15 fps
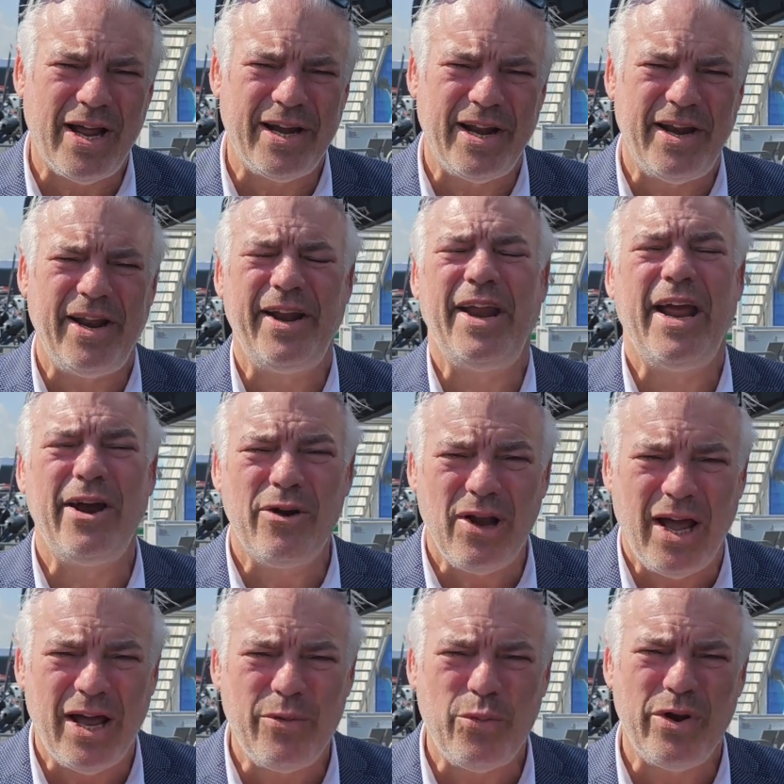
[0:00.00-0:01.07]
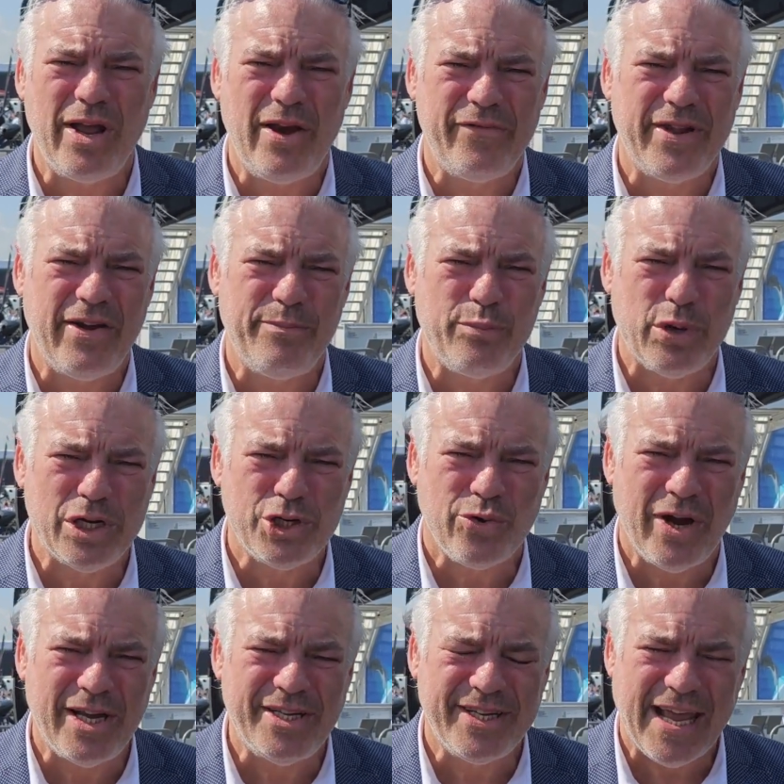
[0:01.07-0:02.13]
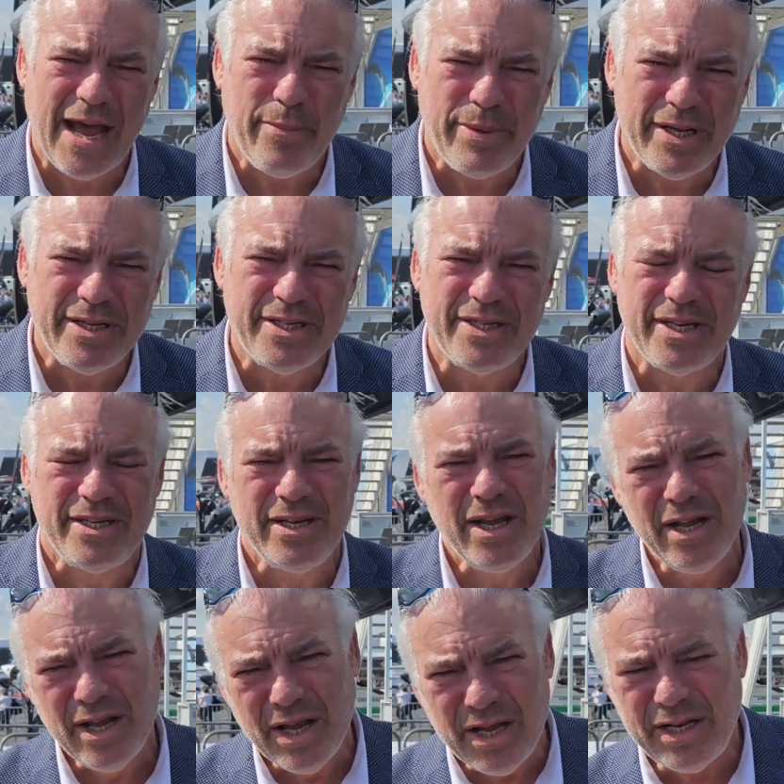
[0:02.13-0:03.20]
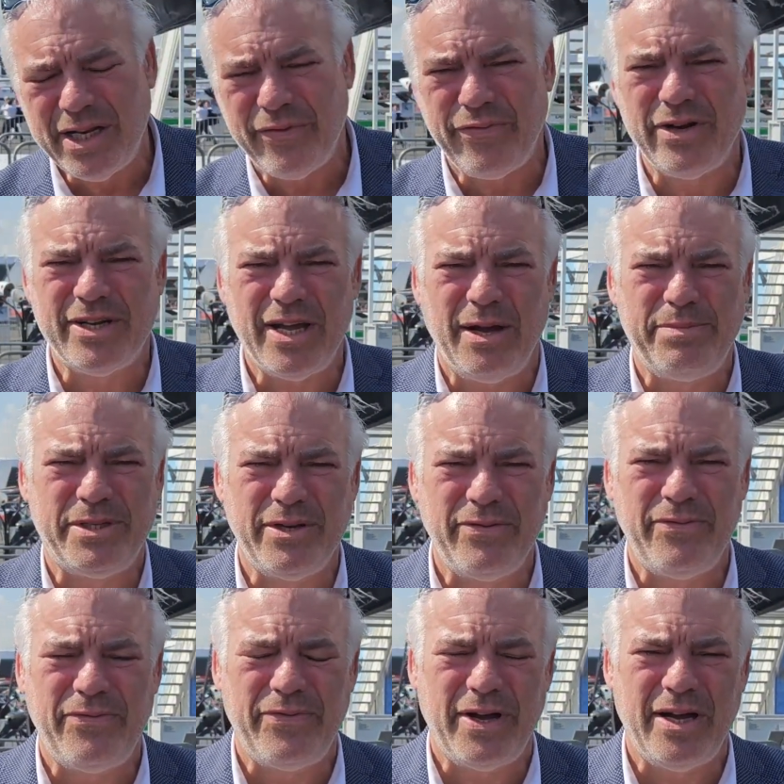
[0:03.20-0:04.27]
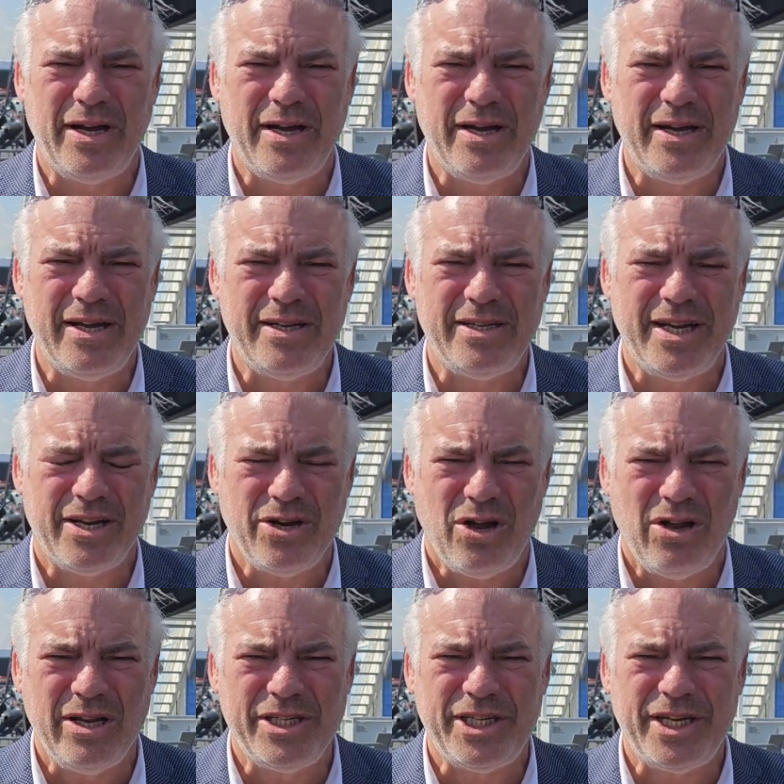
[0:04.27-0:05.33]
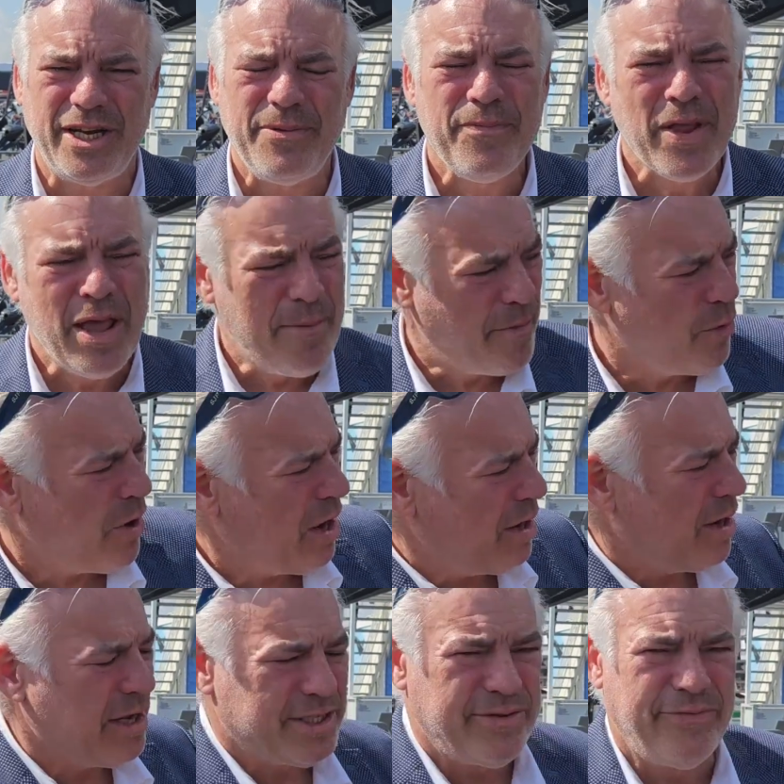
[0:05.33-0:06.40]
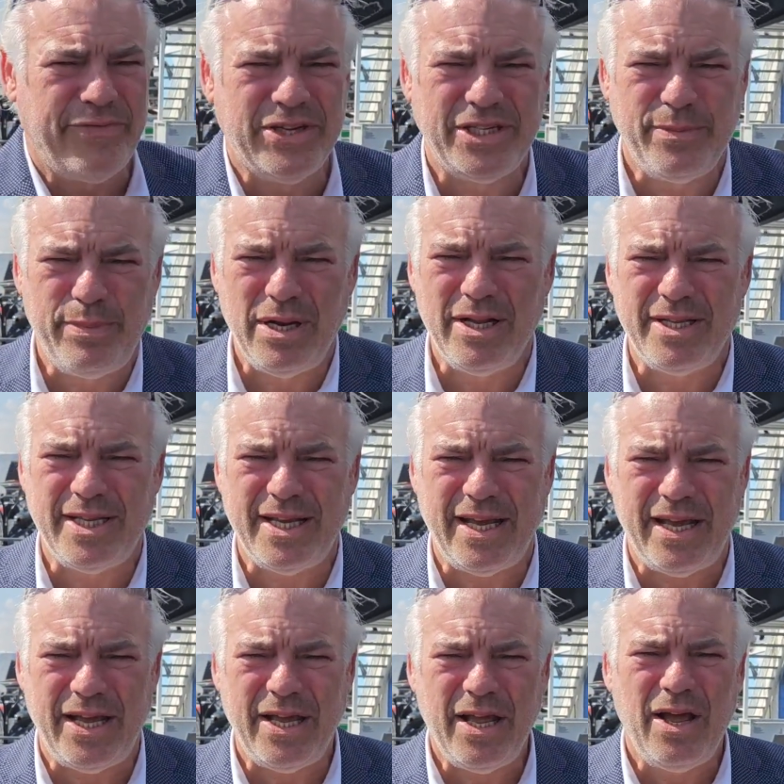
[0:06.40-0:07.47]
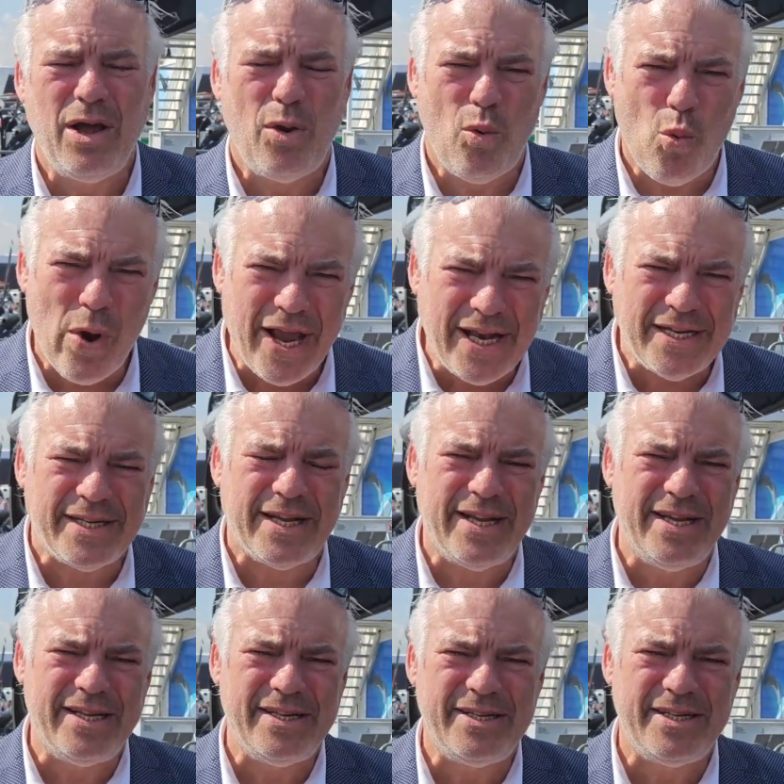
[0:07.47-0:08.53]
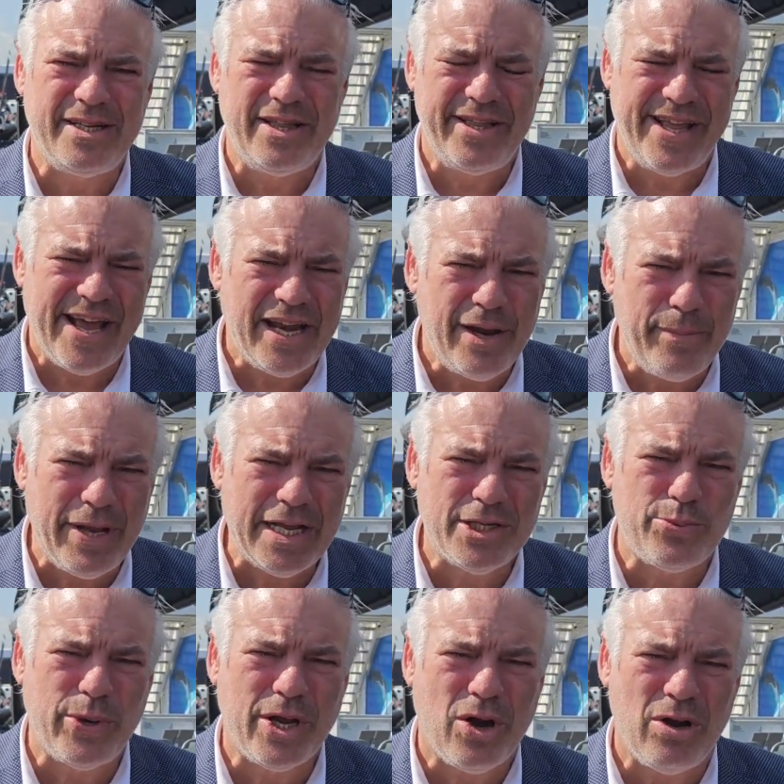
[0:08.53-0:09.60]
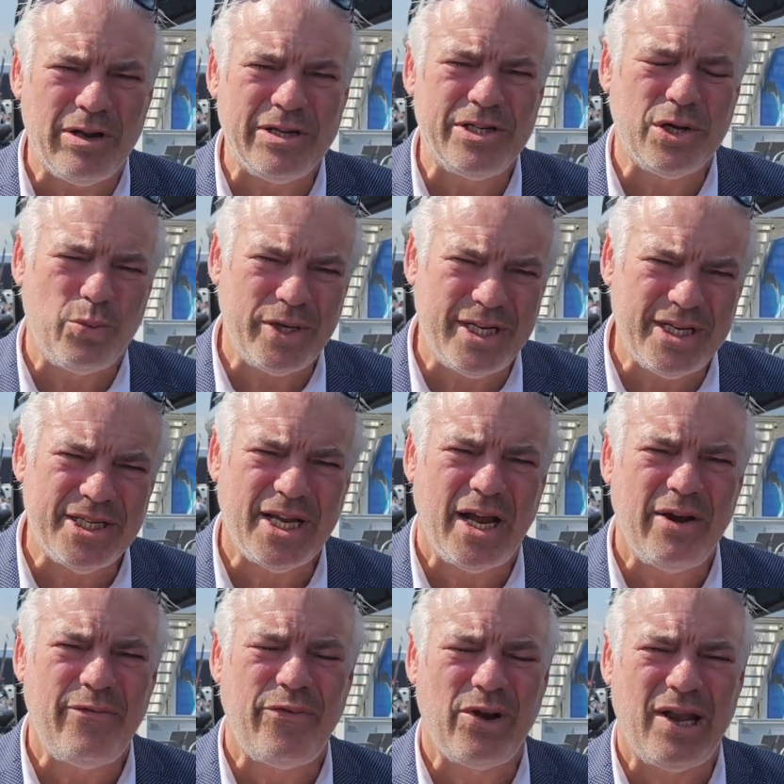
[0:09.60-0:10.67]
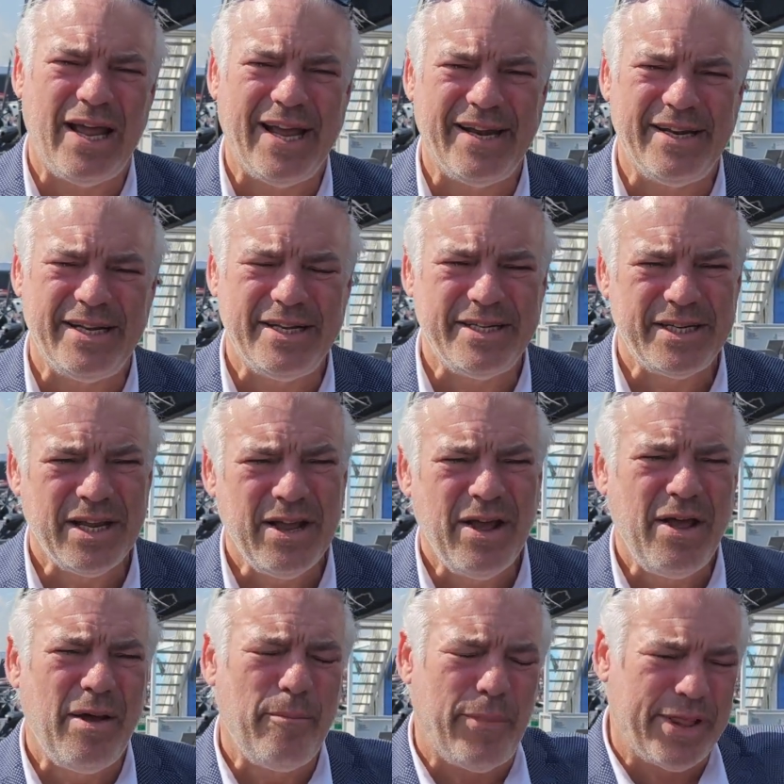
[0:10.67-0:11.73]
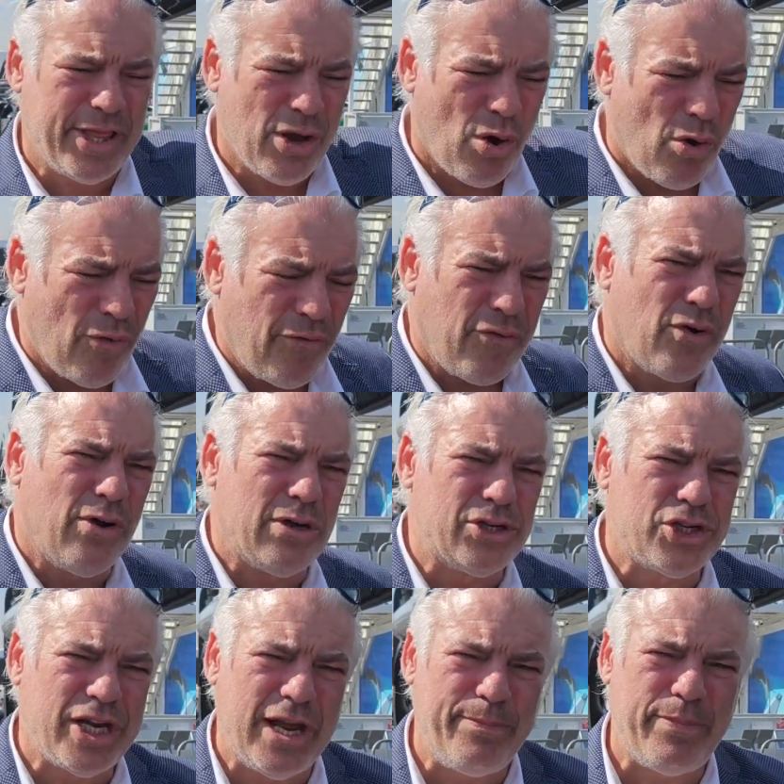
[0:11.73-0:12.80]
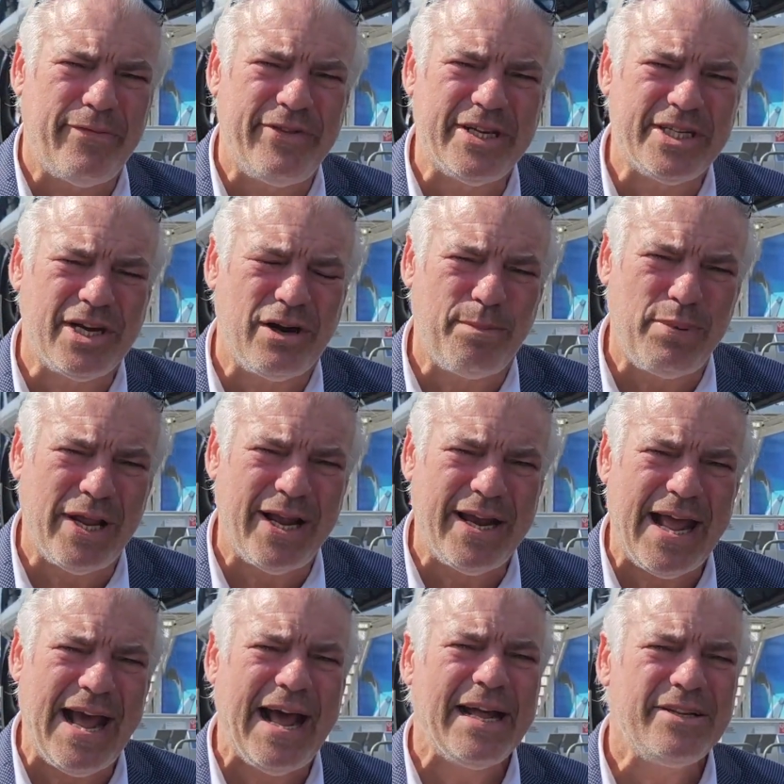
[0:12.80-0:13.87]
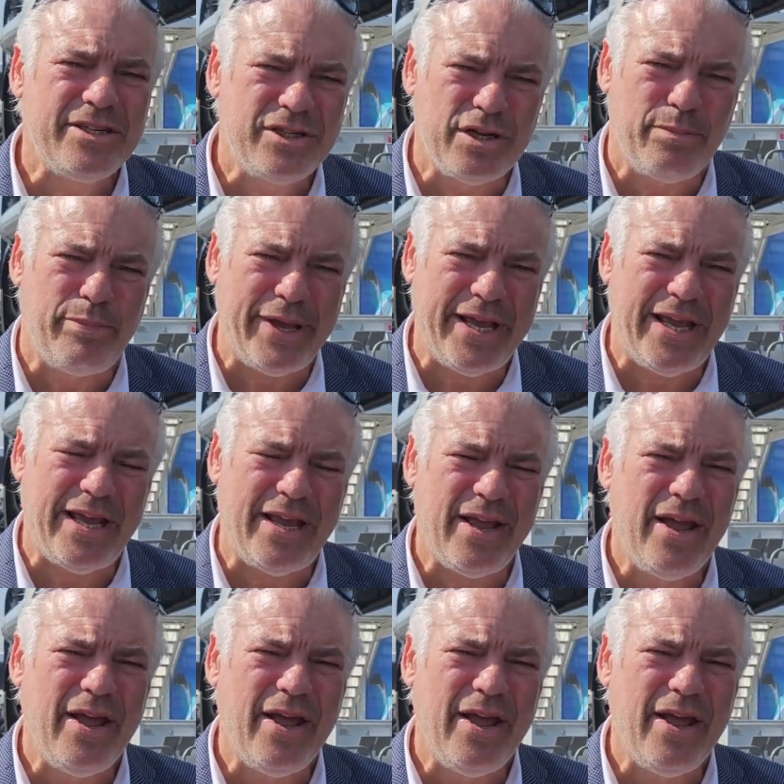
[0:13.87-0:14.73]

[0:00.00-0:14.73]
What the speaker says: in an airline where you have to have pressurized cabins and different types of technology. Lots of visibility. Weight is the enemy, as we call it, so we design for lightness, but the overall shape of this airplane has to be